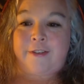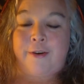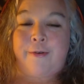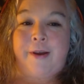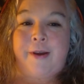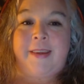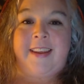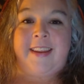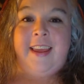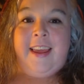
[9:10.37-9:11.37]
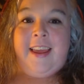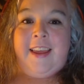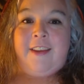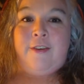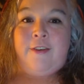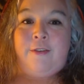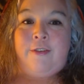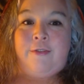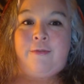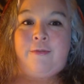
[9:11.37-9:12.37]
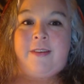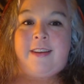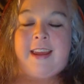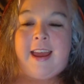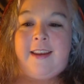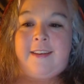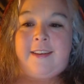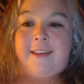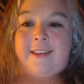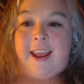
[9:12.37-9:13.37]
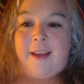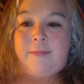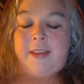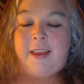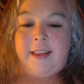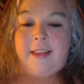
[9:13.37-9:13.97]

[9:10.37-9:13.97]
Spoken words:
So I mean, you get into the same thing,